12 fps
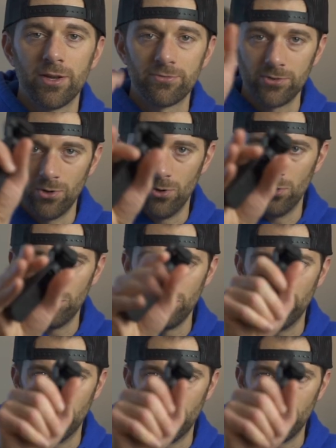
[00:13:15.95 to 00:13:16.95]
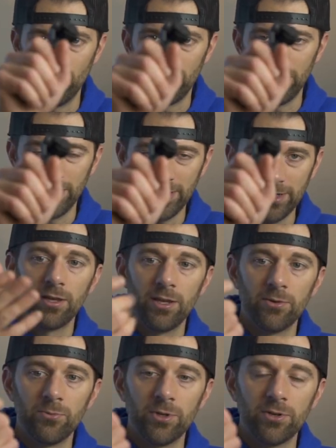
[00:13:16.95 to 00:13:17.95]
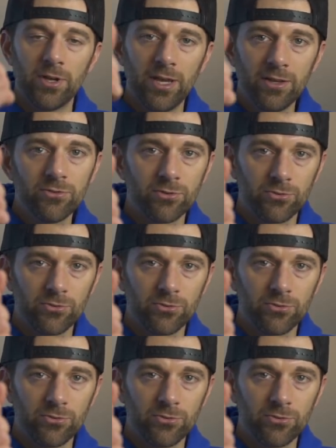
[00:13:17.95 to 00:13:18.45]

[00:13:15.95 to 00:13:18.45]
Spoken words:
have to hold the whole thing. And when your hands are